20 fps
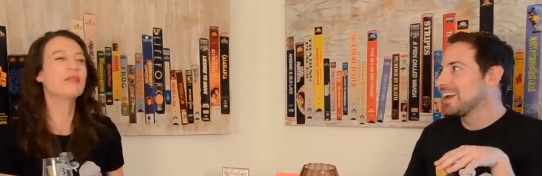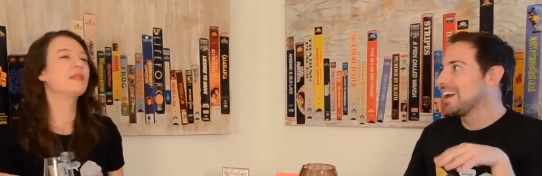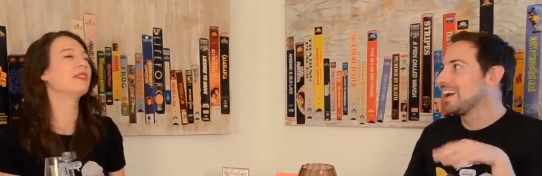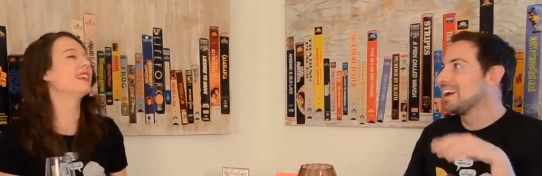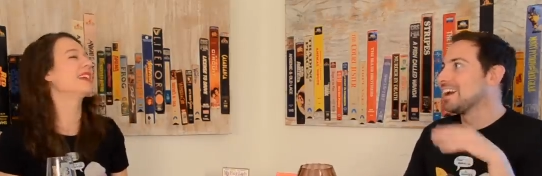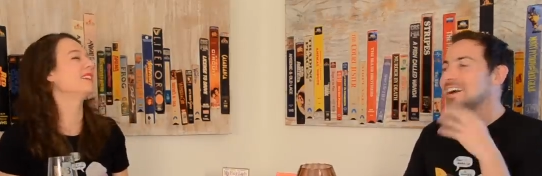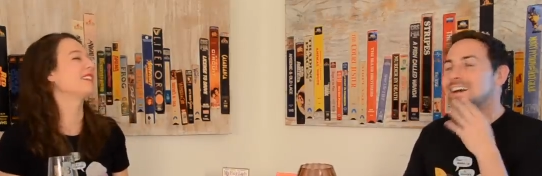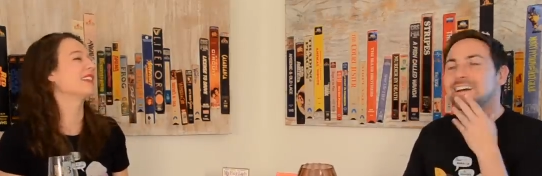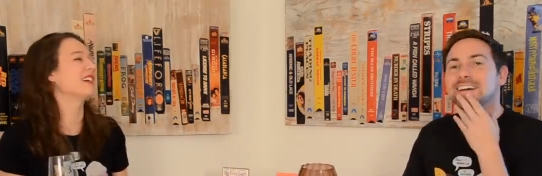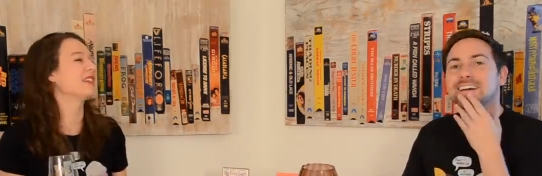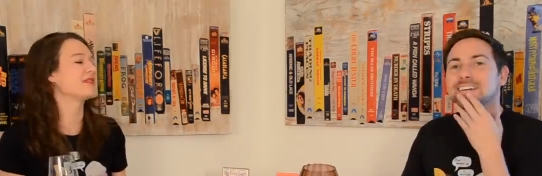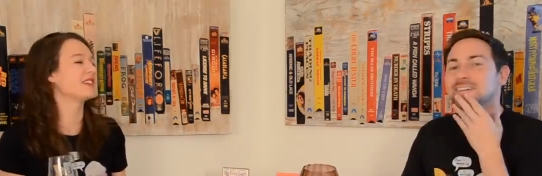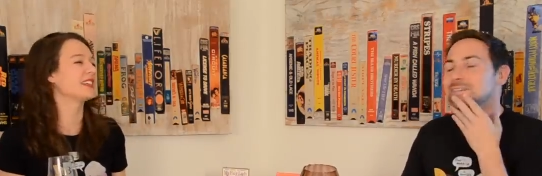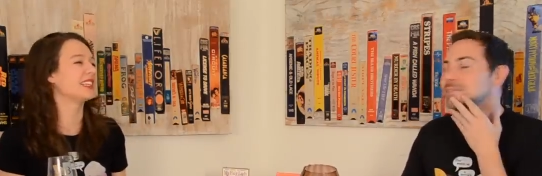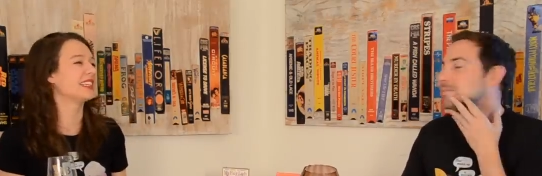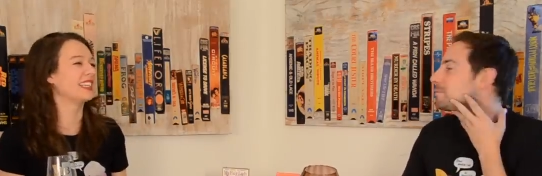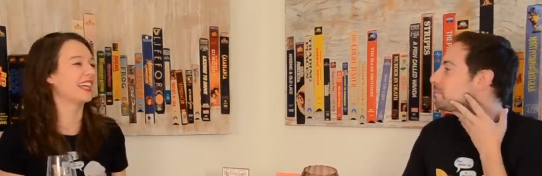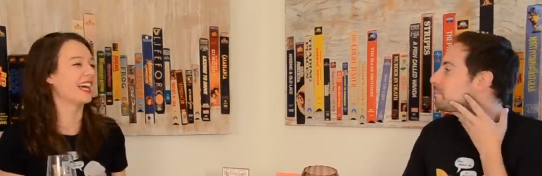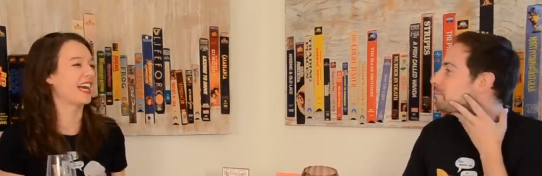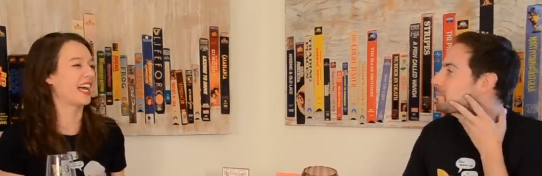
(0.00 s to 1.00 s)
Speaker 1: Well, I love
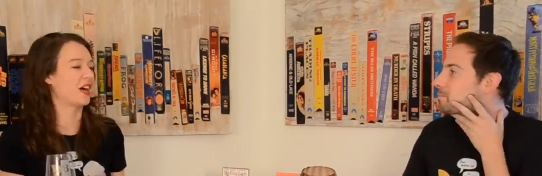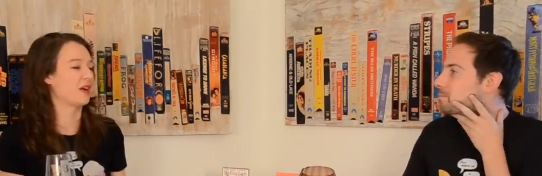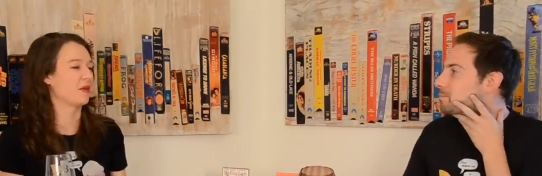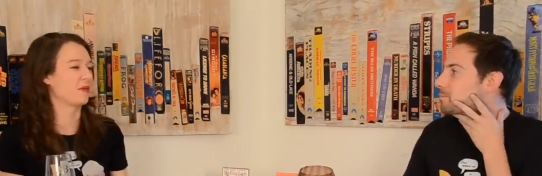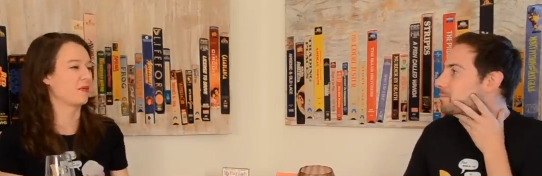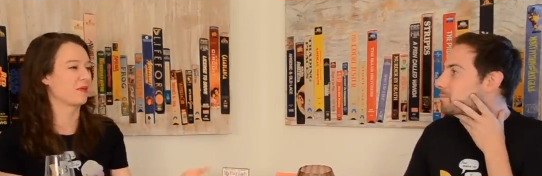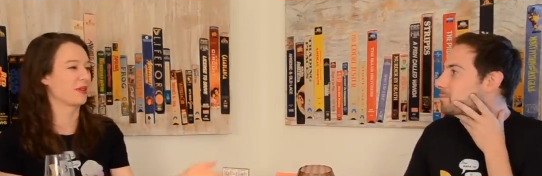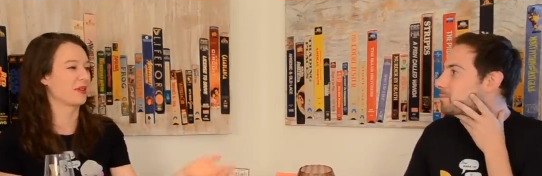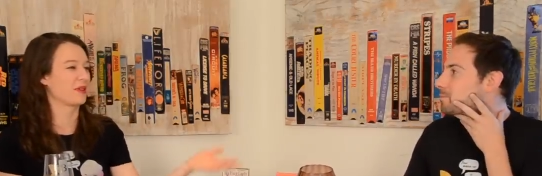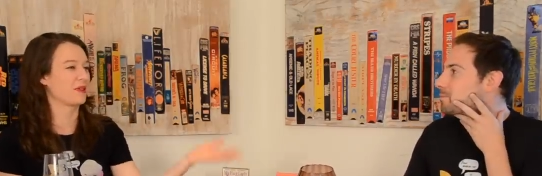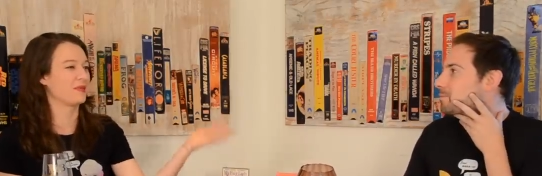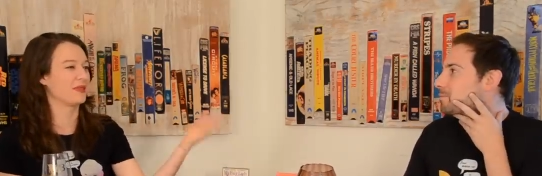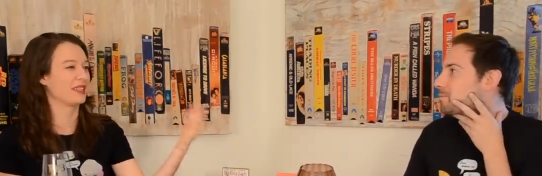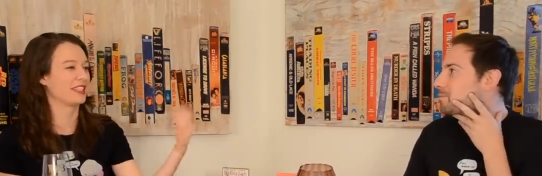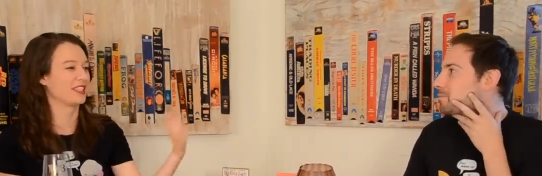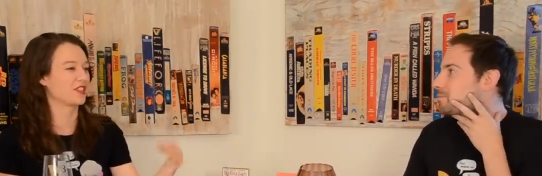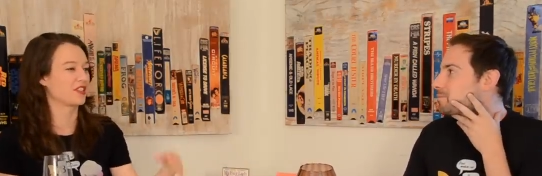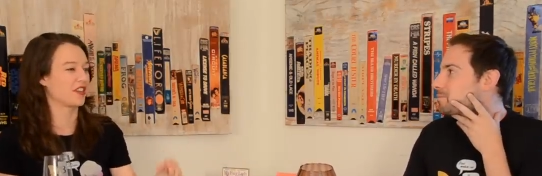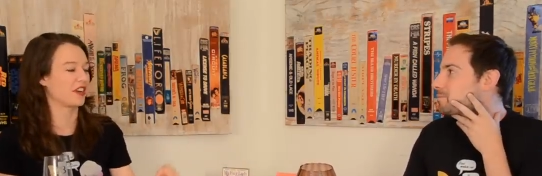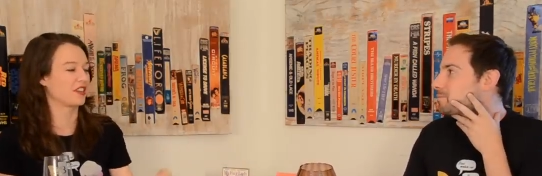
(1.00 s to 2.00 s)
that um, when they're
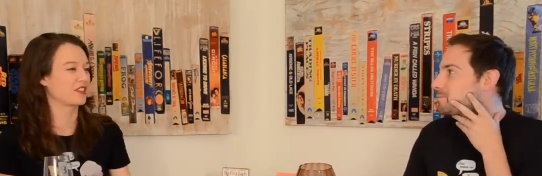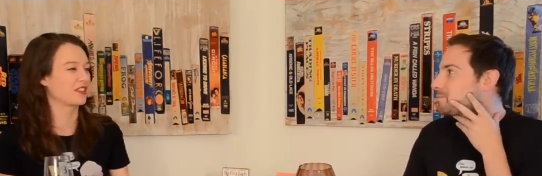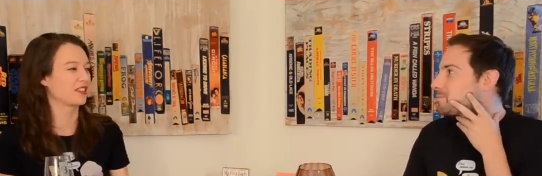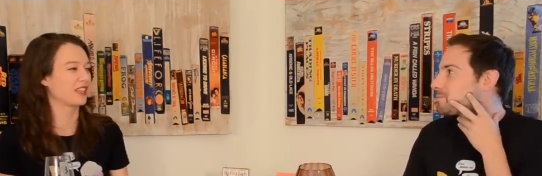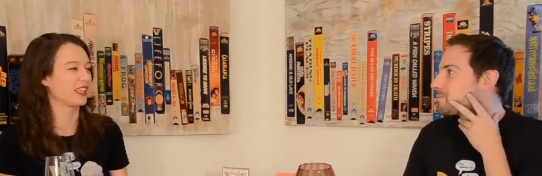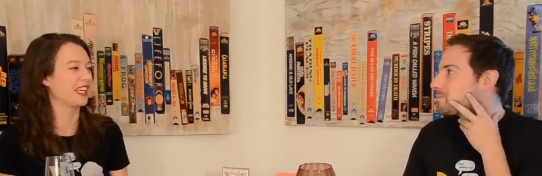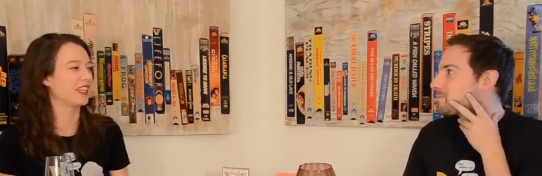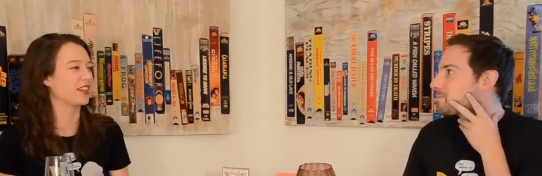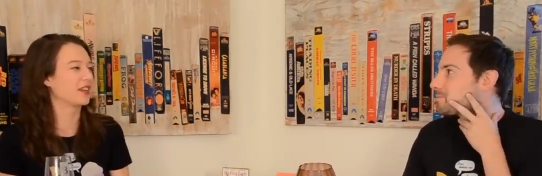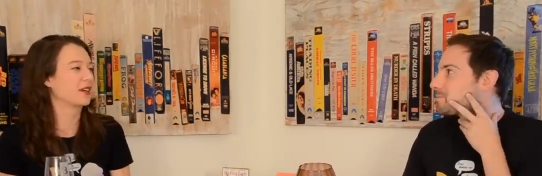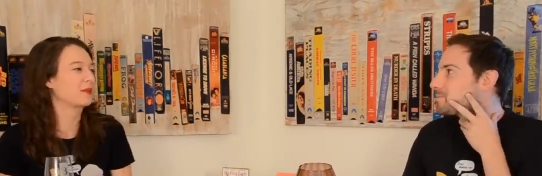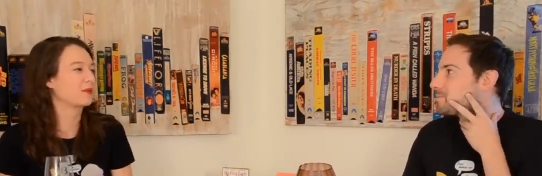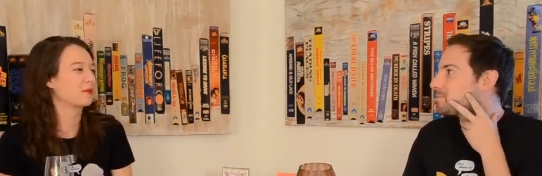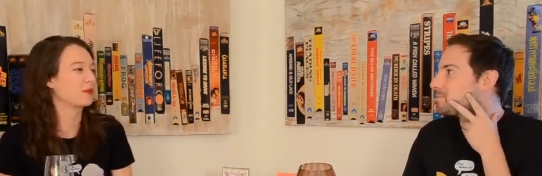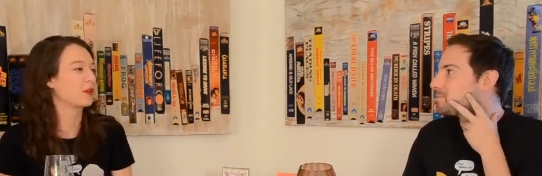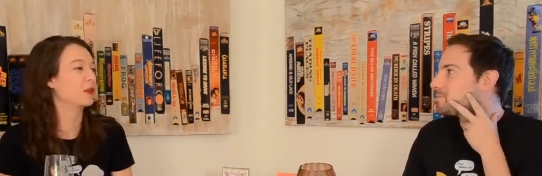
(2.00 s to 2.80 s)
being judged later,